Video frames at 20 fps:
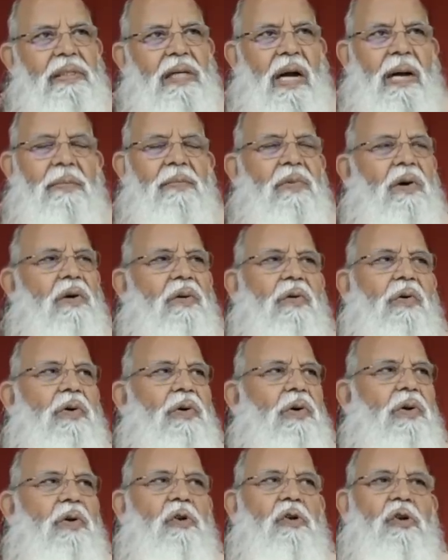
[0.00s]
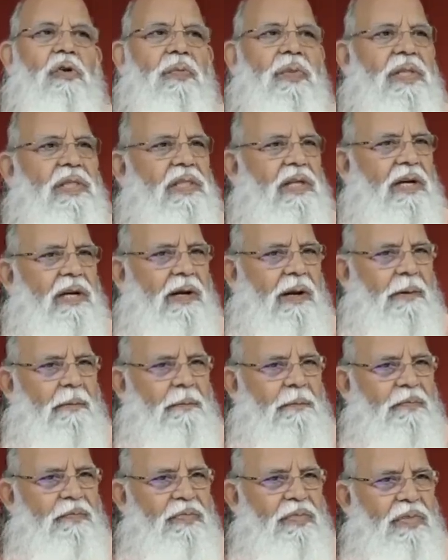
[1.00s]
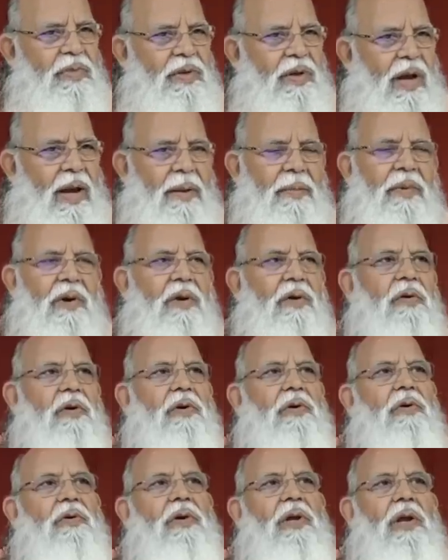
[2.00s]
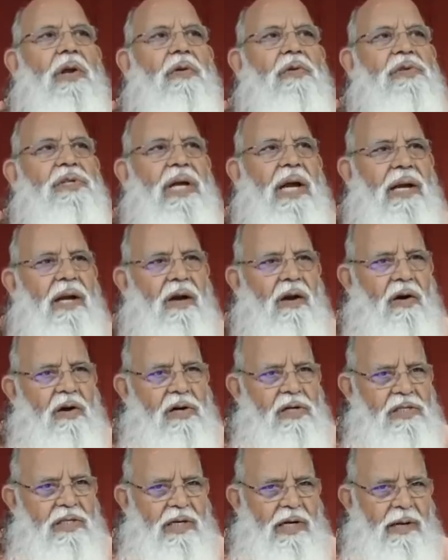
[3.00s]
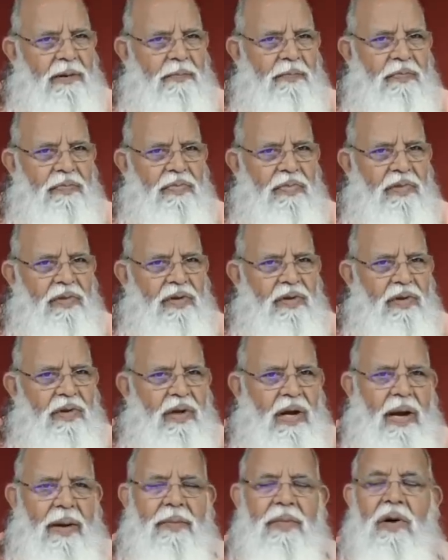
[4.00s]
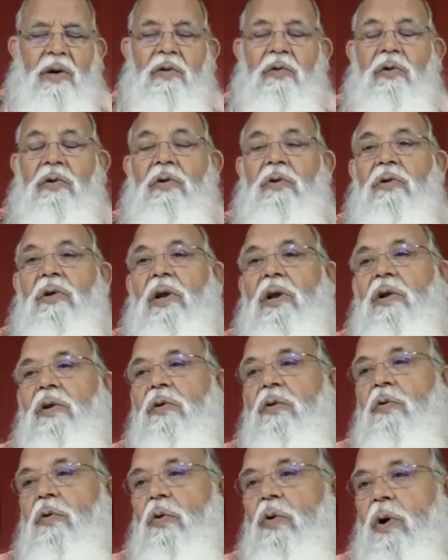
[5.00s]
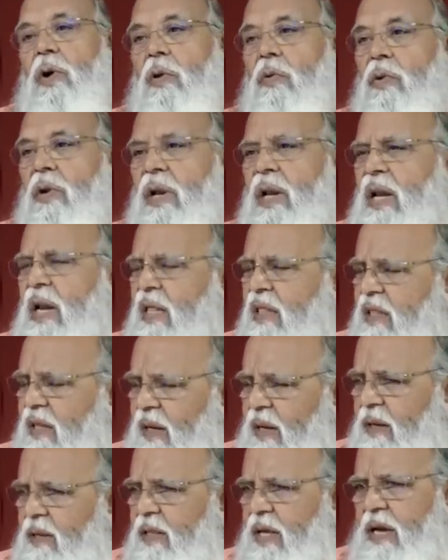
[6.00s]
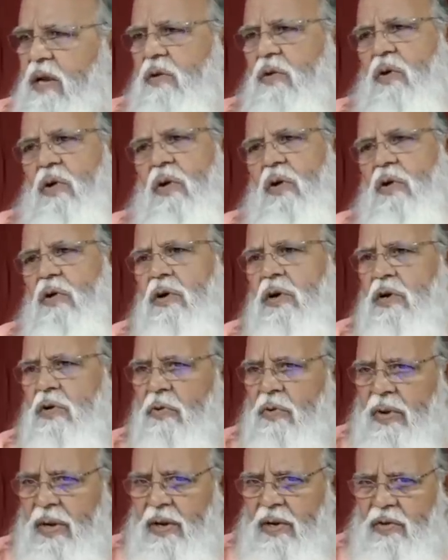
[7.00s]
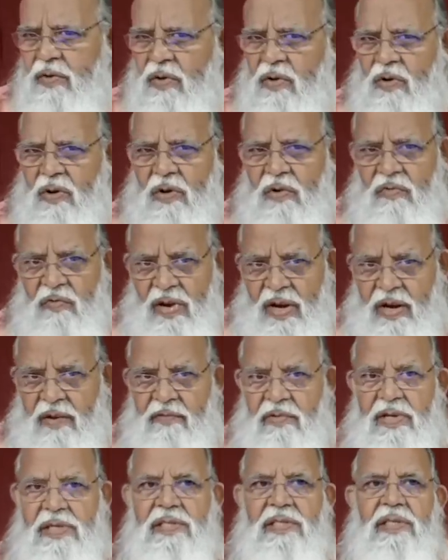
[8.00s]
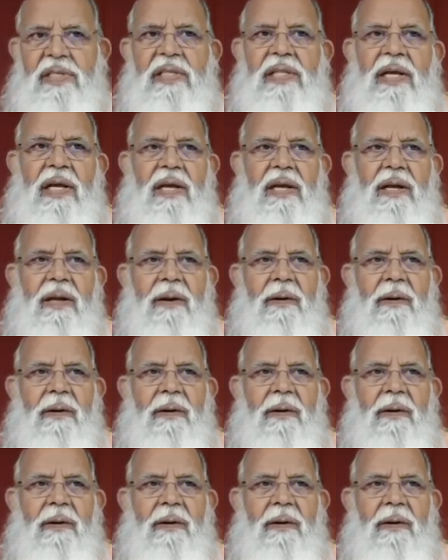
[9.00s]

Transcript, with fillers: I'm not going to give you a mantra. I'm not going to tell you chant Lord's name. I'm not going to tell you go around. Nothing that you are already doing. You are all well versed in that.